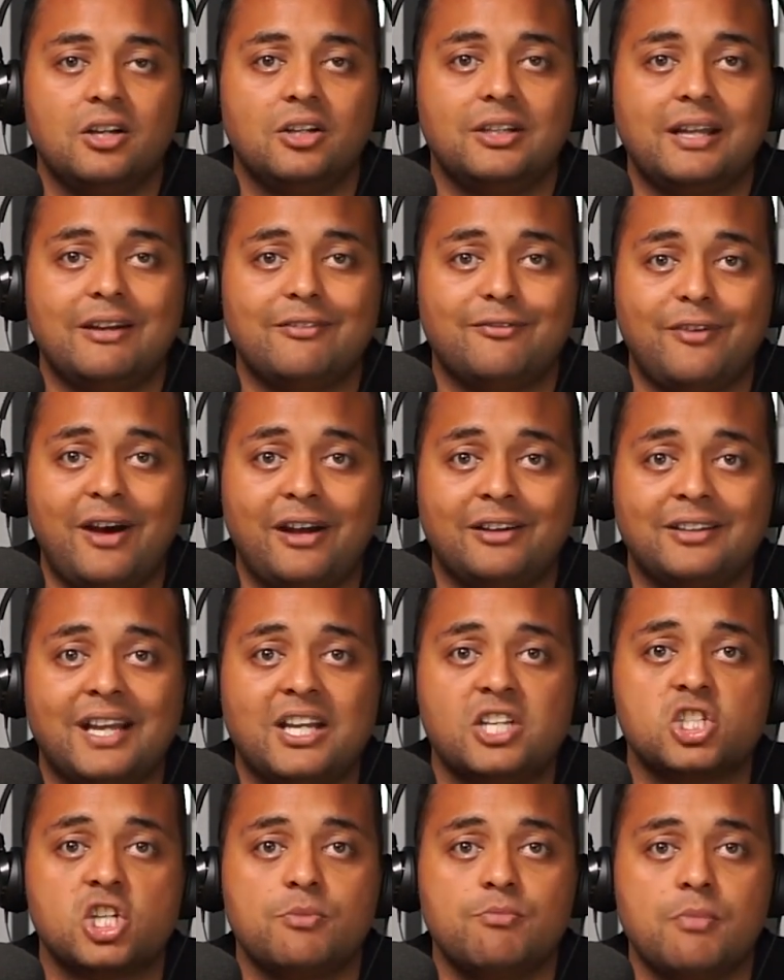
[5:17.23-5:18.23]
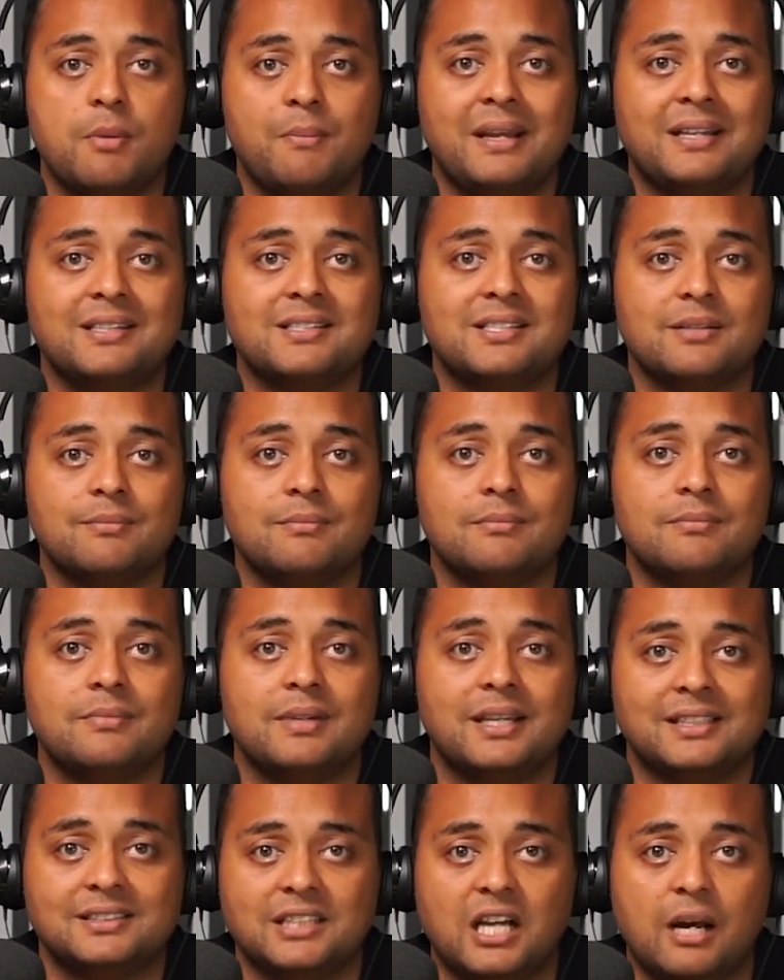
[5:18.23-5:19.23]
that foundation, momentum
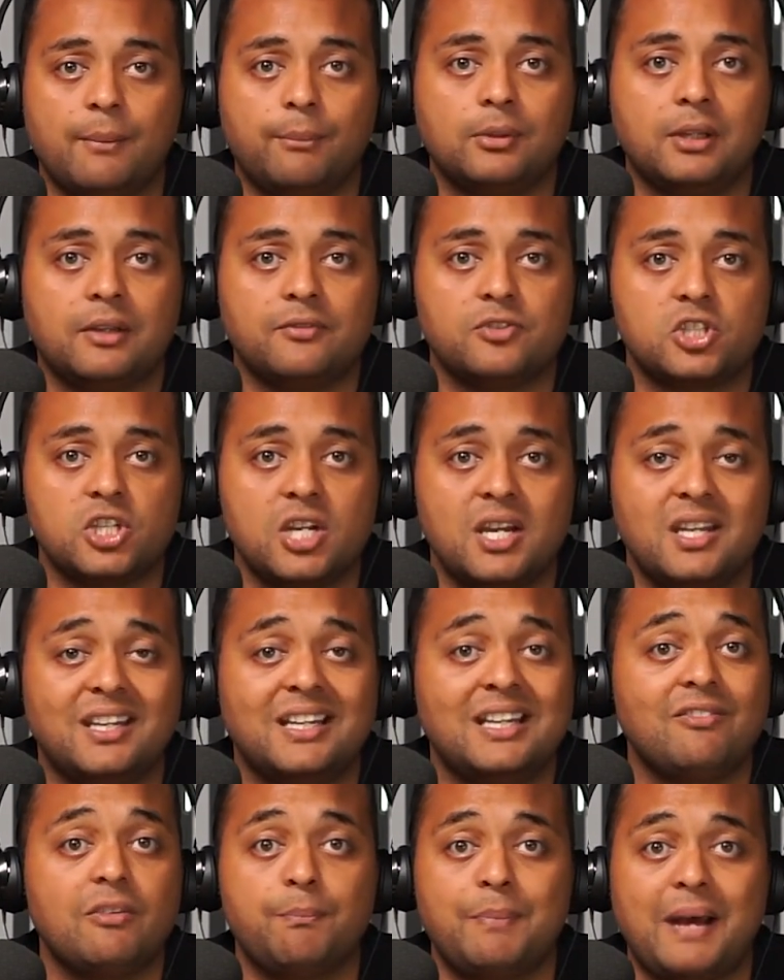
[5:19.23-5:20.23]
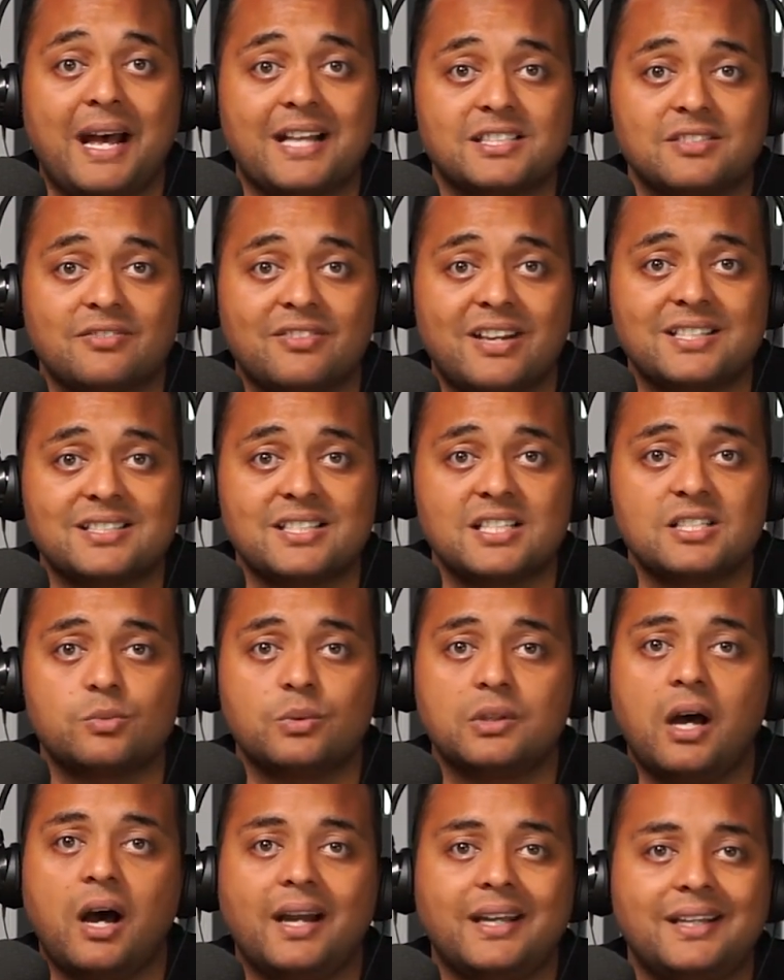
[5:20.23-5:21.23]
example I've shared, and even passive assets with
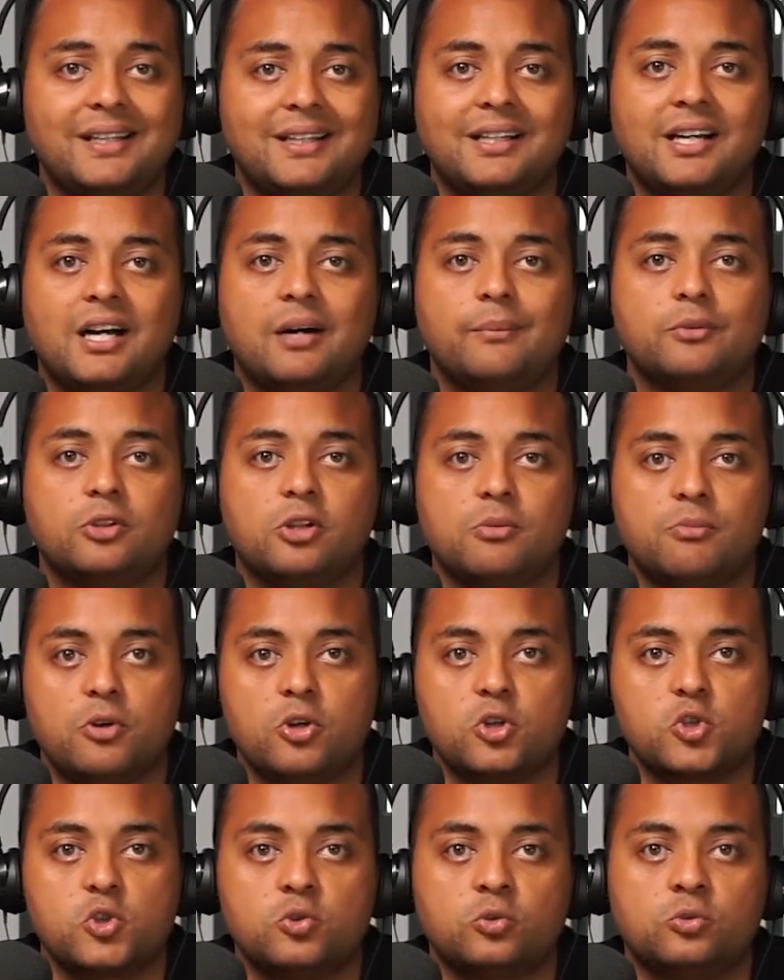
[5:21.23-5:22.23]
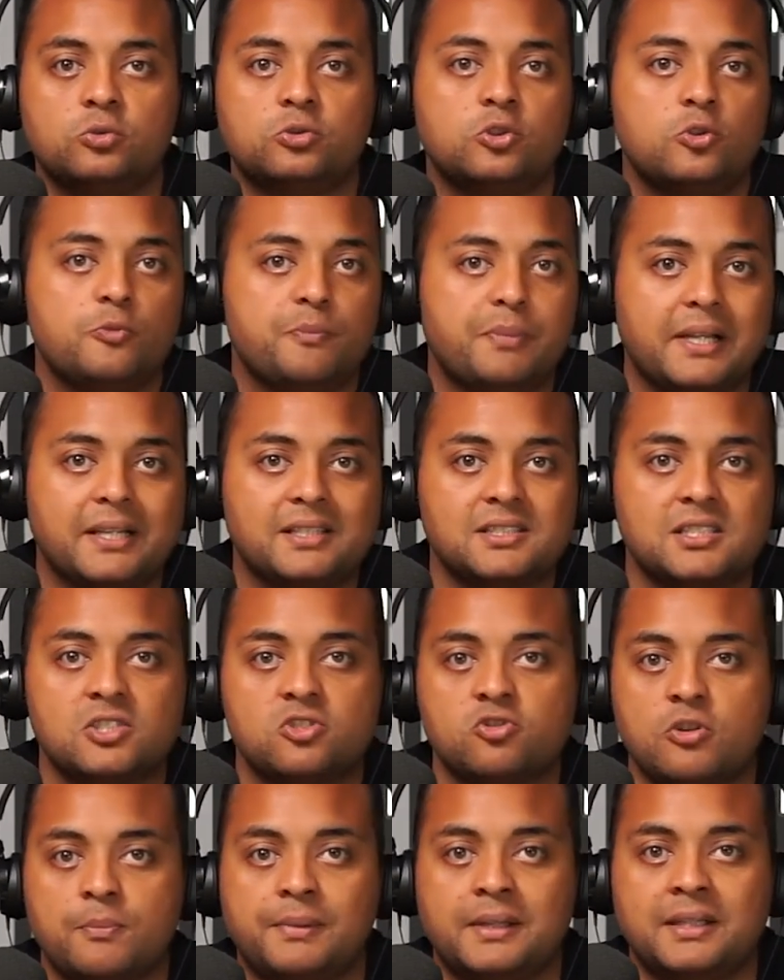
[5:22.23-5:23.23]
high income, commercial, duplexes,
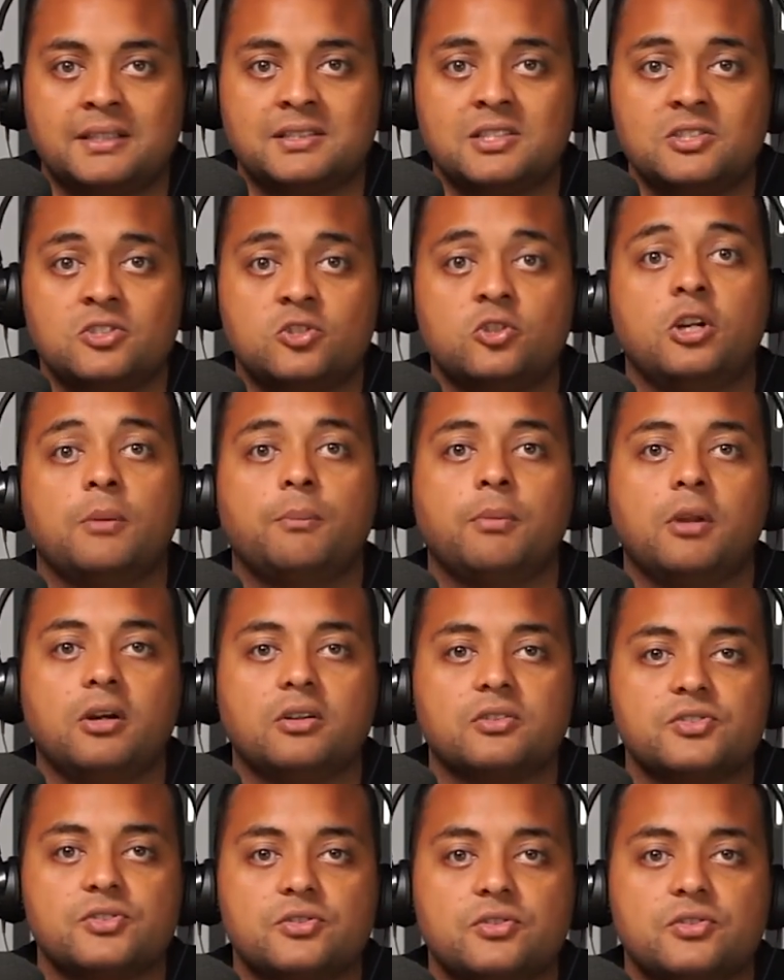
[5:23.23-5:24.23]
triplexes, unit blocks.